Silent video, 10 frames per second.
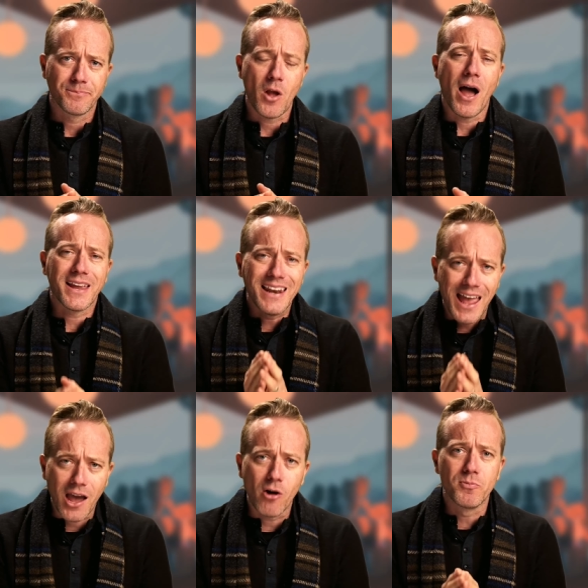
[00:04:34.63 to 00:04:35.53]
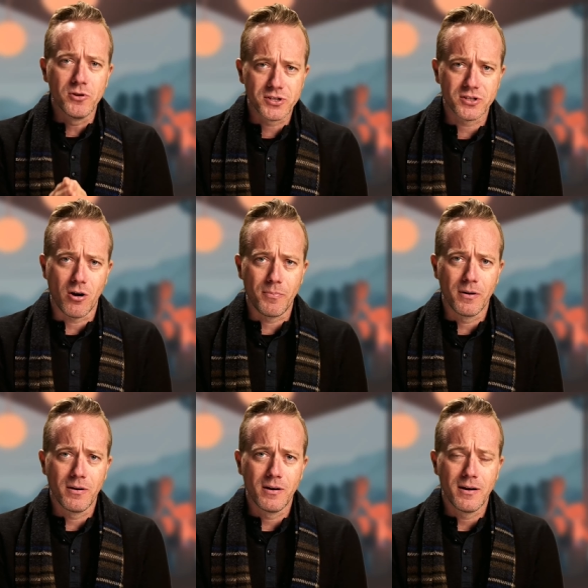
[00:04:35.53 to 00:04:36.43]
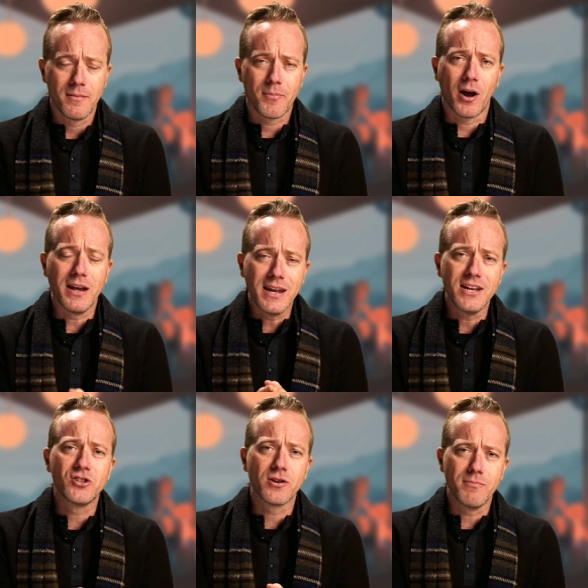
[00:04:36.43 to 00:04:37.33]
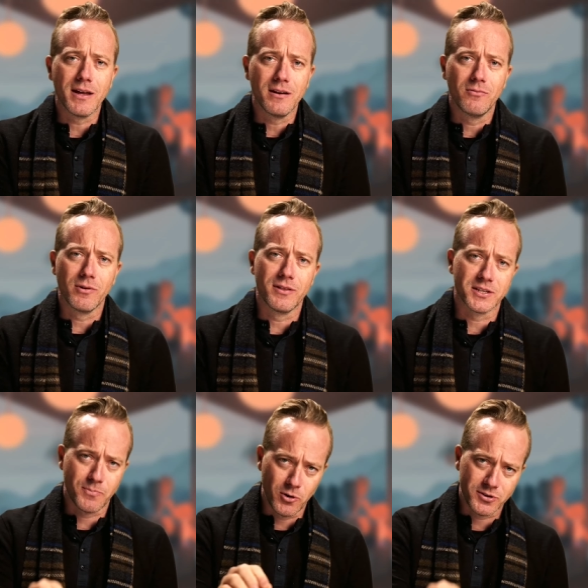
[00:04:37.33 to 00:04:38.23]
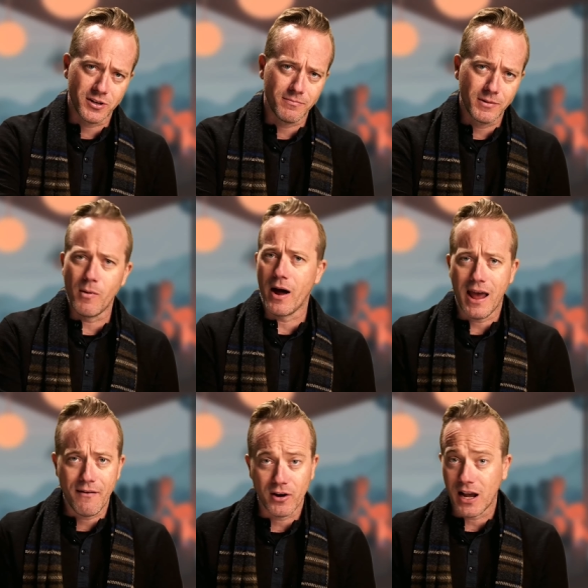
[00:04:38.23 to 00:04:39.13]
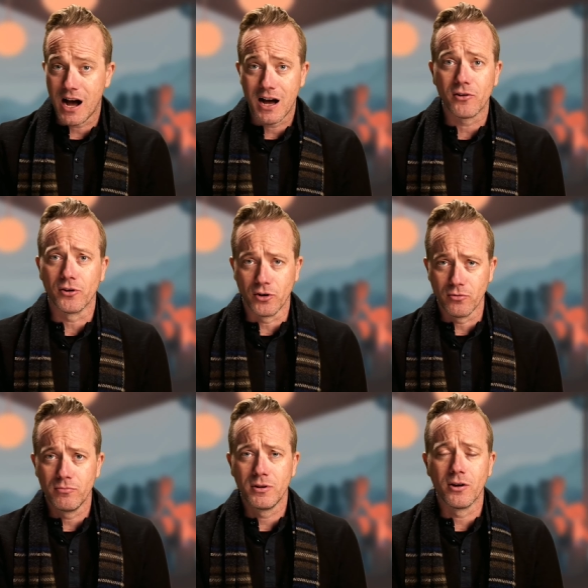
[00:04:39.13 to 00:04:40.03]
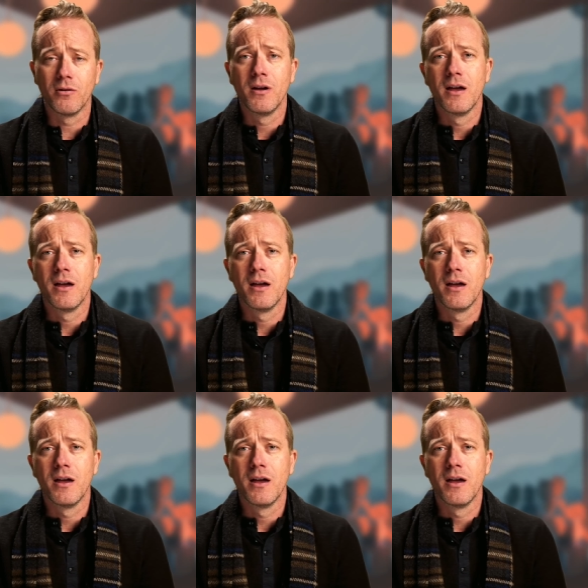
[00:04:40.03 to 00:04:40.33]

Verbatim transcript: I can help you stop, but I need you to meet with this person. You might have a card on you, you know.